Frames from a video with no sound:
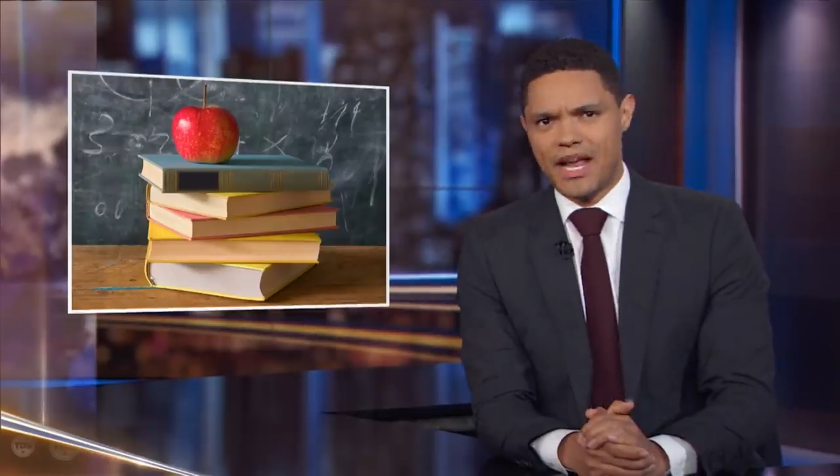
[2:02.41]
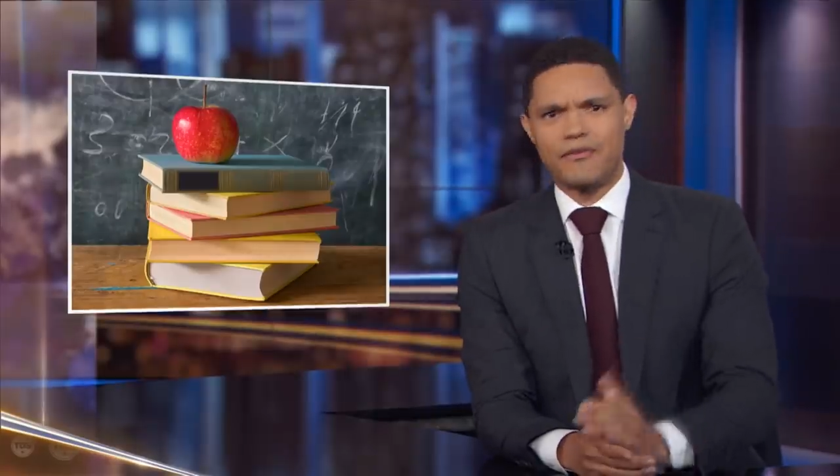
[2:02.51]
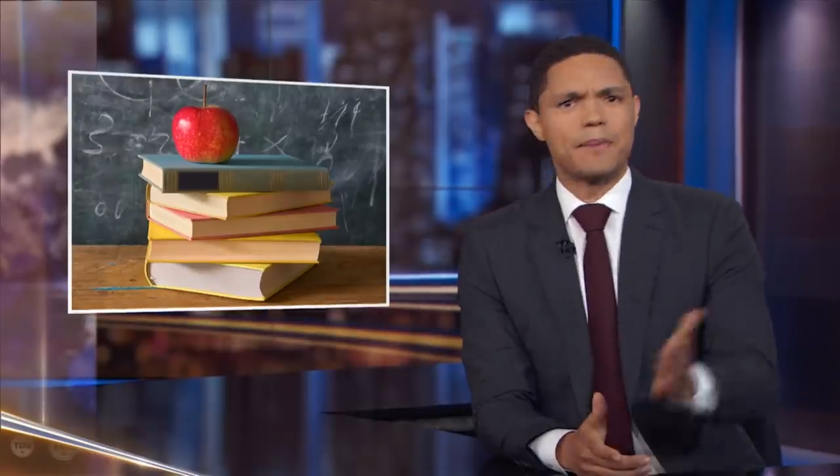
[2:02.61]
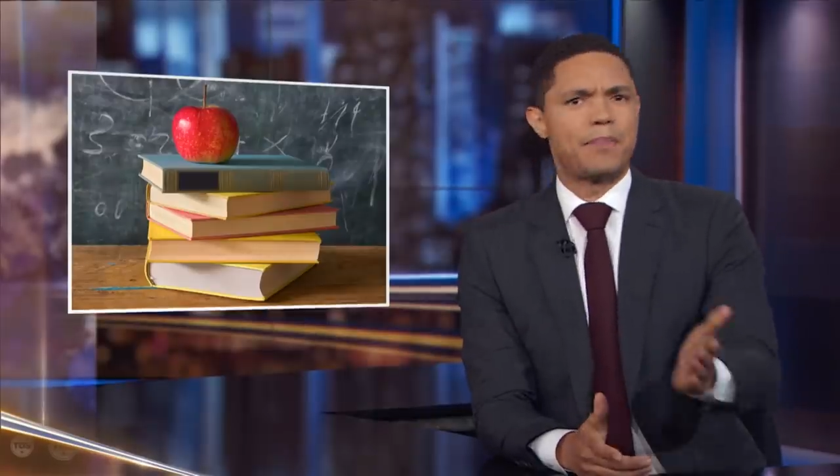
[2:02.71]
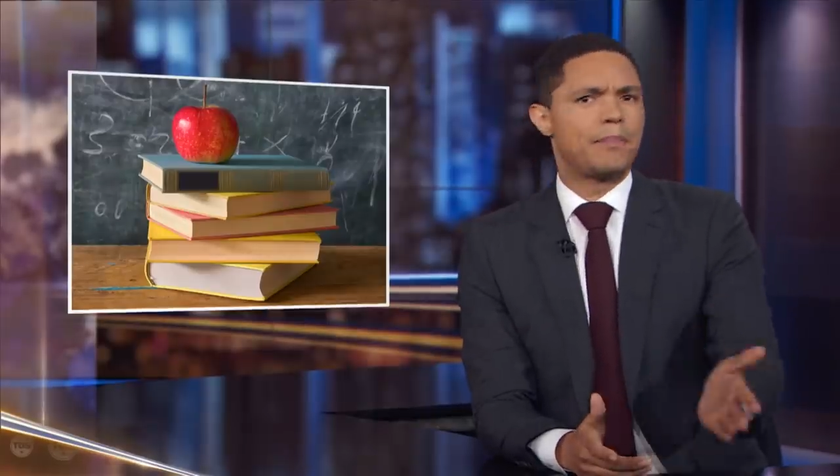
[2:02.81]

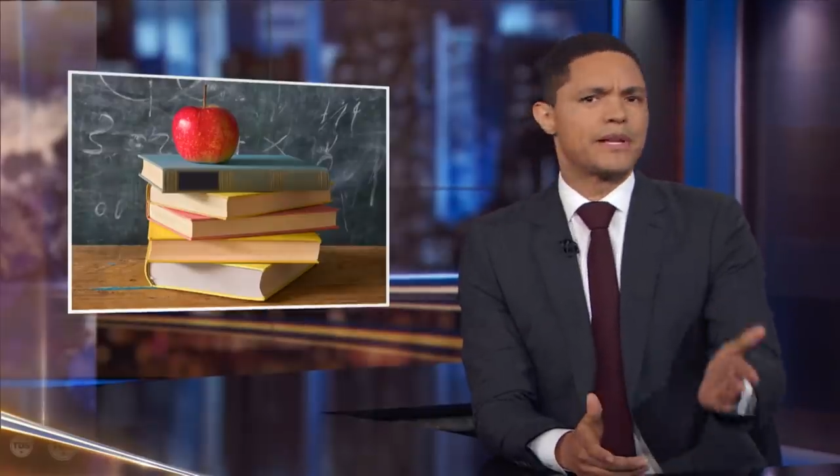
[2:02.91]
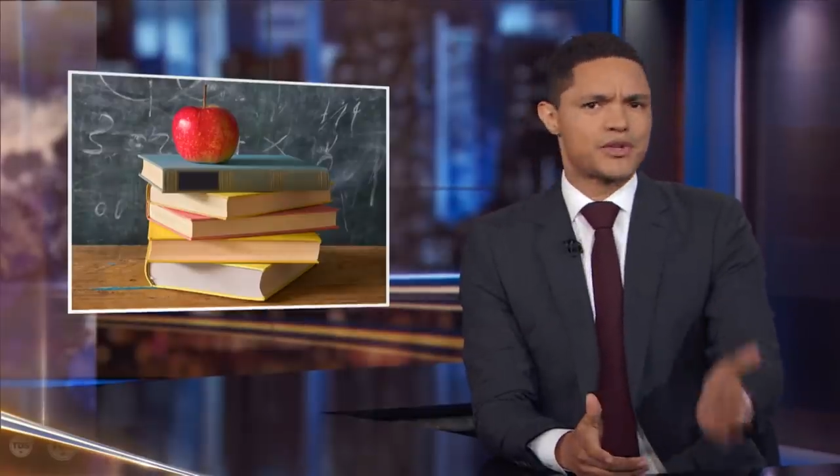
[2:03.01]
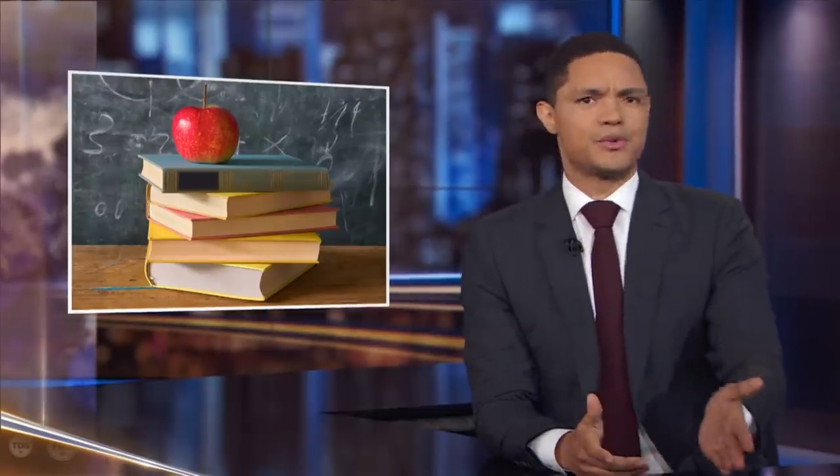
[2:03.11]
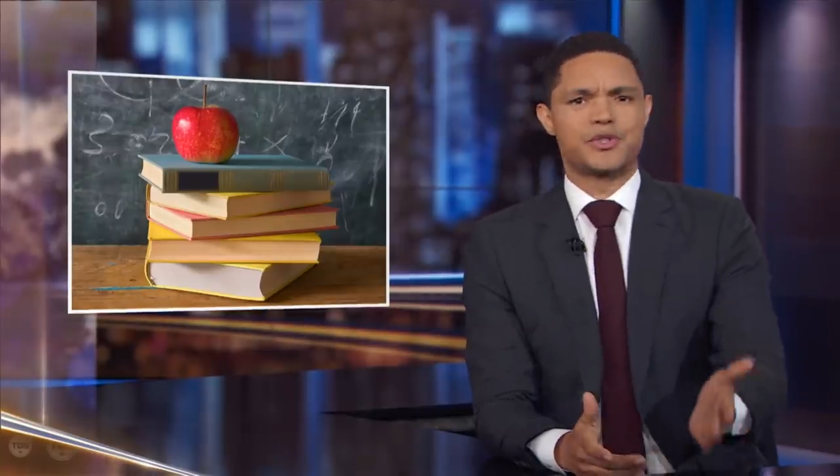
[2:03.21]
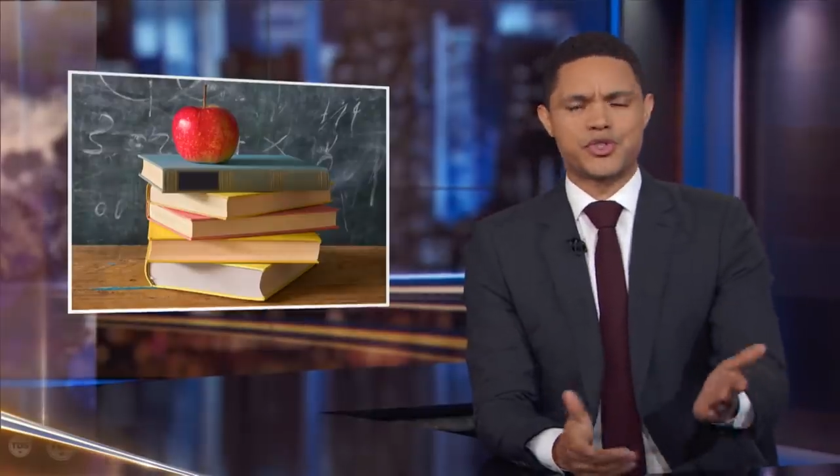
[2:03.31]
Every public
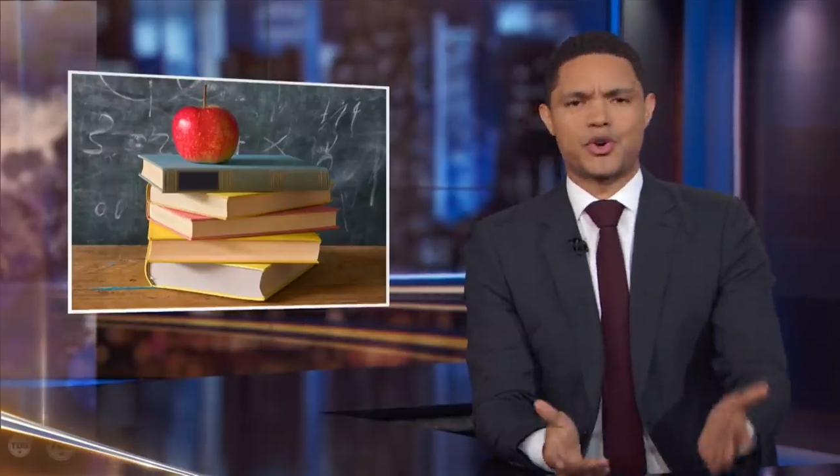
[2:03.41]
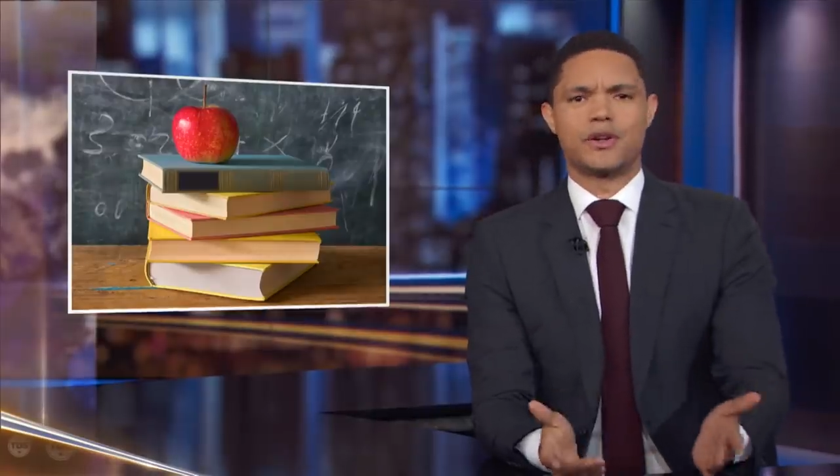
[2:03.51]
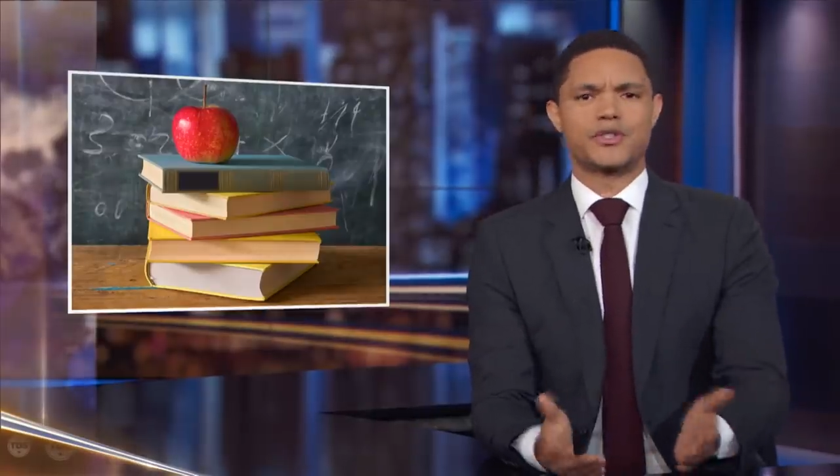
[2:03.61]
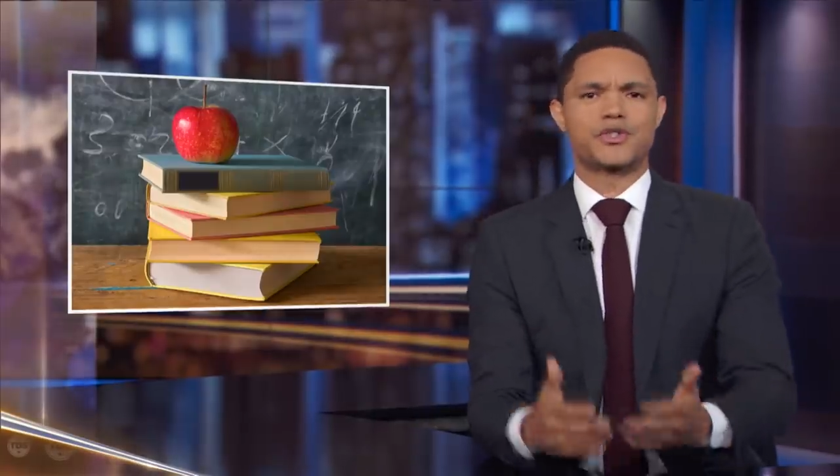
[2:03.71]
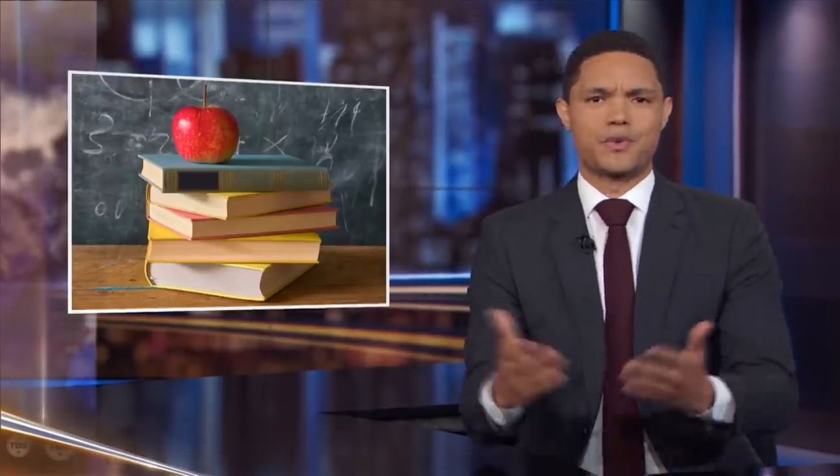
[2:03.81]
school
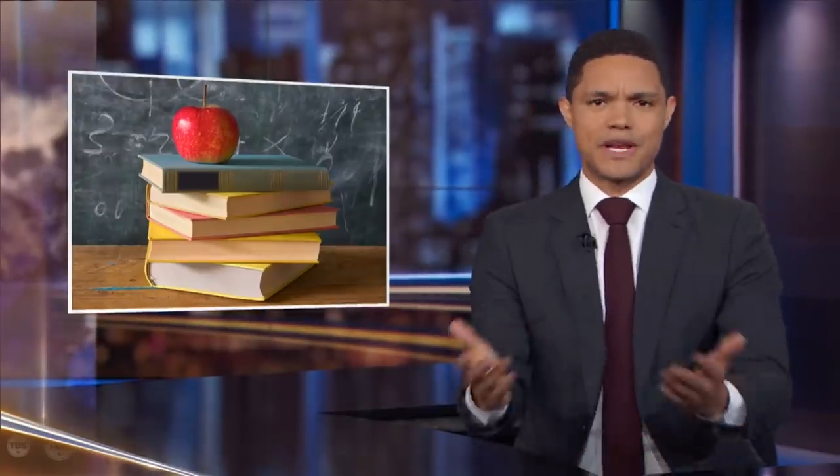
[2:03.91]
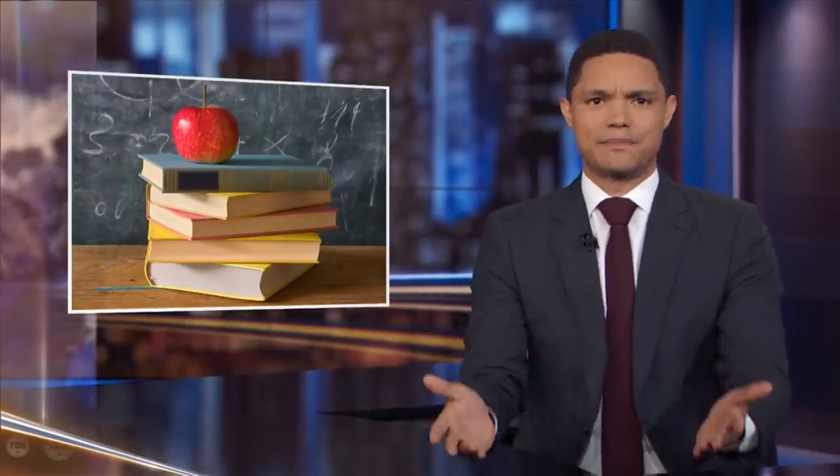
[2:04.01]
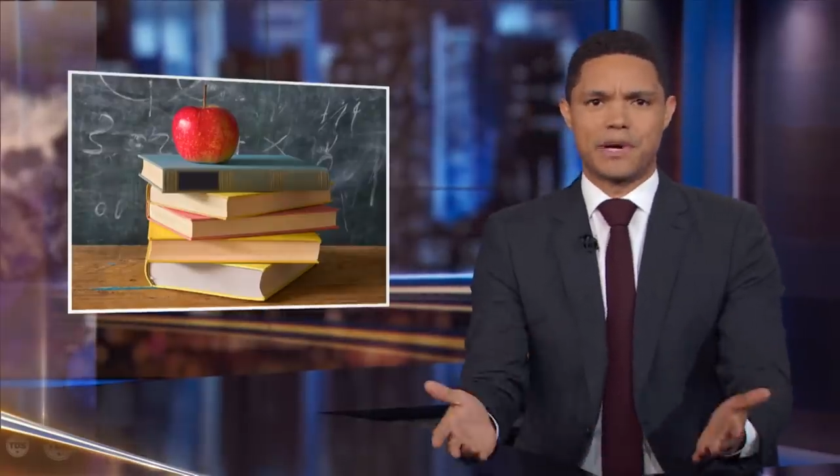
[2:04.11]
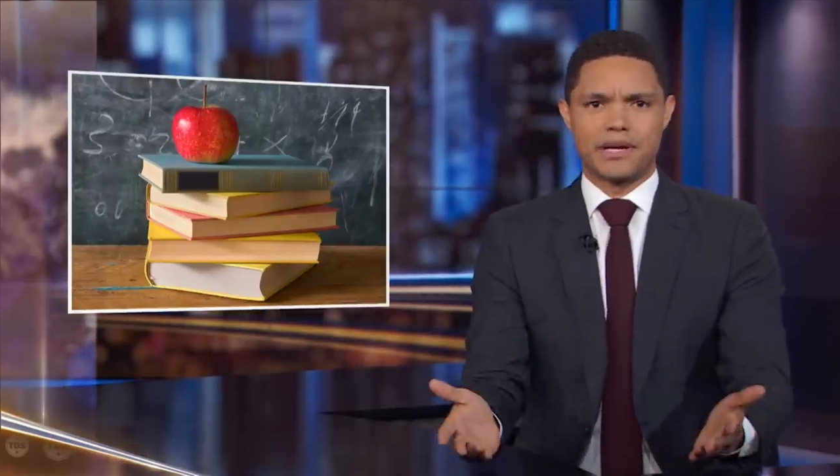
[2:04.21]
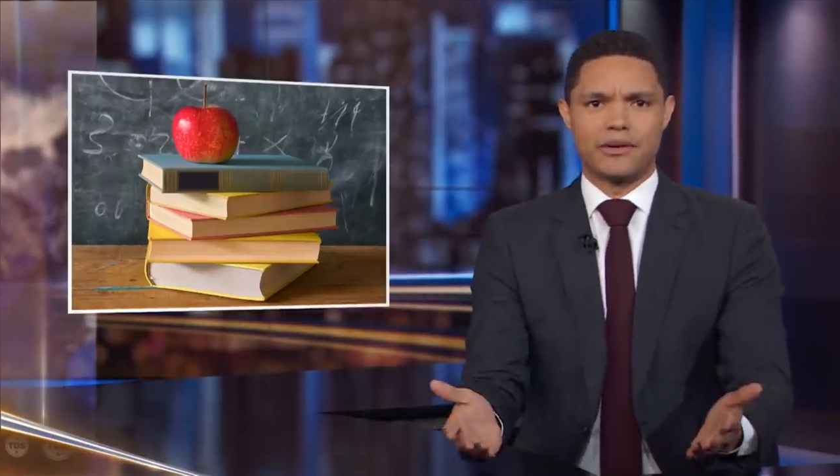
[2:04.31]
struggles to raise
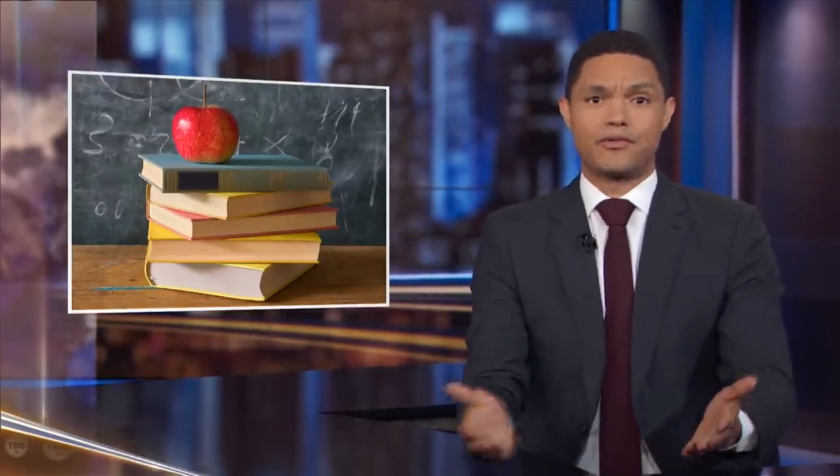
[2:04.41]
money